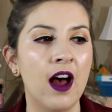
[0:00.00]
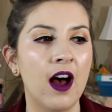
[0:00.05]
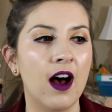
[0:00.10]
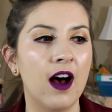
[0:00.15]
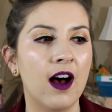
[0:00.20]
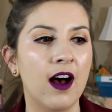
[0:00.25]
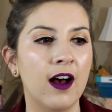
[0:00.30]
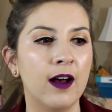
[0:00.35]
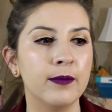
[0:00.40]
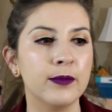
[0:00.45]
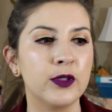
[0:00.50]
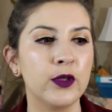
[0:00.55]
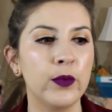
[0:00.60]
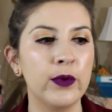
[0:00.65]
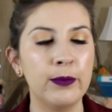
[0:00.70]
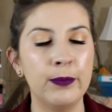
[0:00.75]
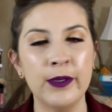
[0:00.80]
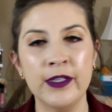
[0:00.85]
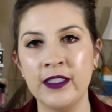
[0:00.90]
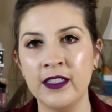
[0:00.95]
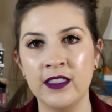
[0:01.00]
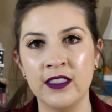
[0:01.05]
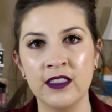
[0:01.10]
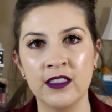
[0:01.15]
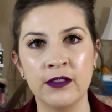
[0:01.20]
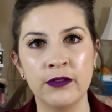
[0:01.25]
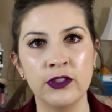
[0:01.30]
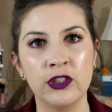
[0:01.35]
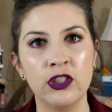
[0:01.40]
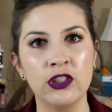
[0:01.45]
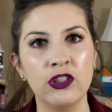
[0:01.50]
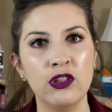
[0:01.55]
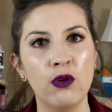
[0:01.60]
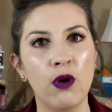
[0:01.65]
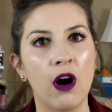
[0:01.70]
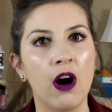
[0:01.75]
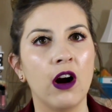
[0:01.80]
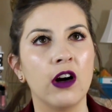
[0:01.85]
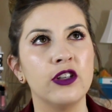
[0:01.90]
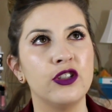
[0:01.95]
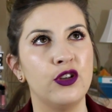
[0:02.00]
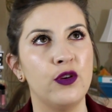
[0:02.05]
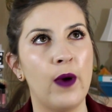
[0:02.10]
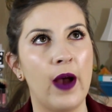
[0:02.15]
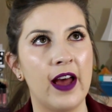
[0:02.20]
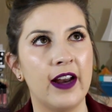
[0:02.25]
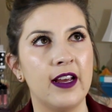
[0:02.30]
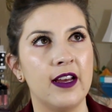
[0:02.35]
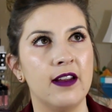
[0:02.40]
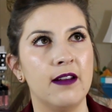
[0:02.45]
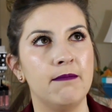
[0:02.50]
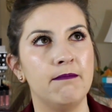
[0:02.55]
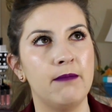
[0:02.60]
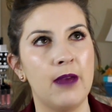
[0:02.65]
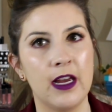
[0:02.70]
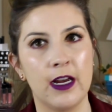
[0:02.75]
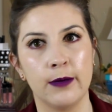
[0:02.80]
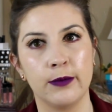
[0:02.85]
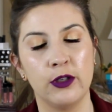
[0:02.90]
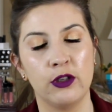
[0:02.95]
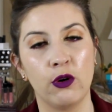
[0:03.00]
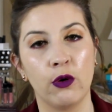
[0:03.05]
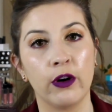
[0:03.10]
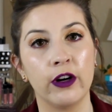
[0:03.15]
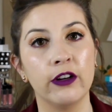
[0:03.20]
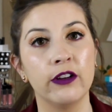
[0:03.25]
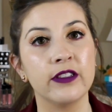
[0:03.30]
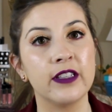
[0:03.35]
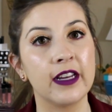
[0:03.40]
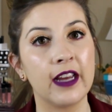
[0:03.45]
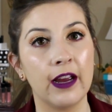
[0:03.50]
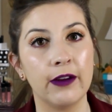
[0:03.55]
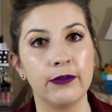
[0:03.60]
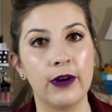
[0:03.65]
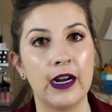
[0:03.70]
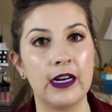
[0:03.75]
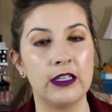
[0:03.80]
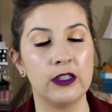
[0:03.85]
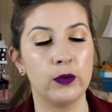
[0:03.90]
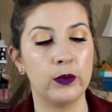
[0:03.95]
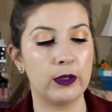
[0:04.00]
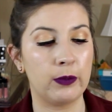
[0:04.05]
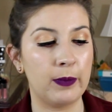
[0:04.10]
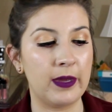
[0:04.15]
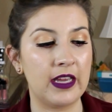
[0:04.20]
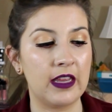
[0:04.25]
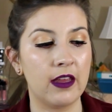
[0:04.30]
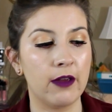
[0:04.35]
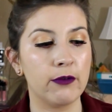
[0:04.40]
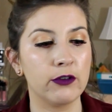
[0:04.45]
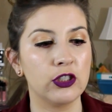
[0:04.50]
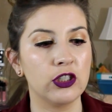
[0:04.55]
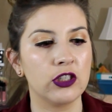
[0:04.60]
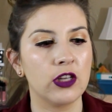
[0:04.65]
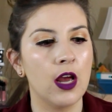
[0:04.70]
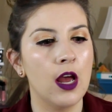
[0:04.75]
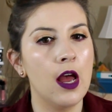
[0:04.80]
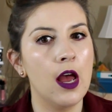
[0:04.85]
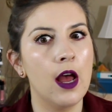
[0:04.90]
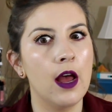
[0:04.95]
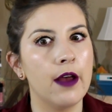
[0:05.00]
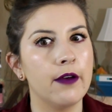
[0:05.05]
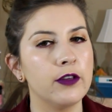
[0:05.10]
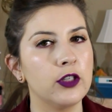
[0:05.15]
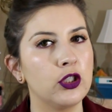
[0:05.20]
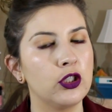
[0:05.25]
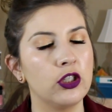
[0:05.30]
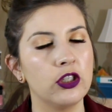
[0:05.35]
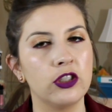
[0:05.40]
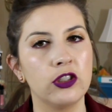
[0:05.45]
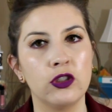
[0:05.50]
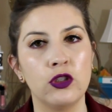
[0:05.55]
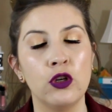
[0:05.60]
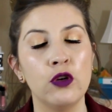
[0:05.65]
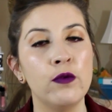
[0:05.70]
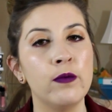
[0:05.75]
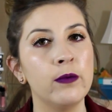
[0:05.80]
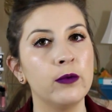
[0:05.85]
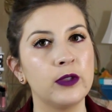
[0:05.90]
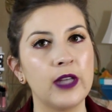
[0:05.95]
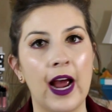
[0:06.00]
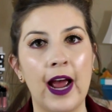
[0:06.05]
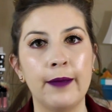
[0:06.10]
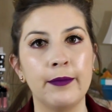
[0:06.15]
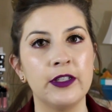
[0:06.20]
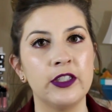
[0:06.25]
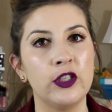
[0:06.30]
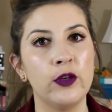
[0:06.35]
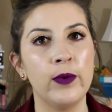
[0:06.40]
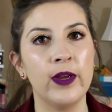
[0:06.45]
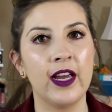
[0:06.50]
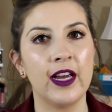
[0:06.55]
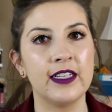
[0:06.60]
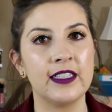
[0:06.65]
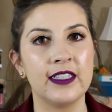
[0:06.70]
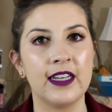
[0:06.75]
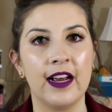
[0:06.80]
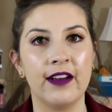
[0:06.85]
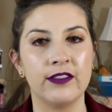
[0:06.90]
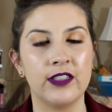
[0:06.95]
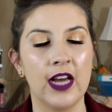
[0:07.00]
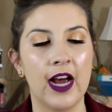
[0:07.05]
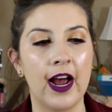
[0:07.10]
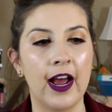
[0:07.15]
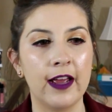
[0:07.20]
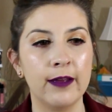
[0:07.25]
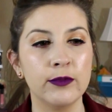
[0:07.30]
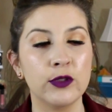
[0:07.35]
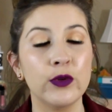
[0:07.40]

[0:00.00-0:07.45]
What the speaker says: So with busy season, it was just too hard to edit makeup tutorials and get readies with me. It was just too time consuming. I didn't have time.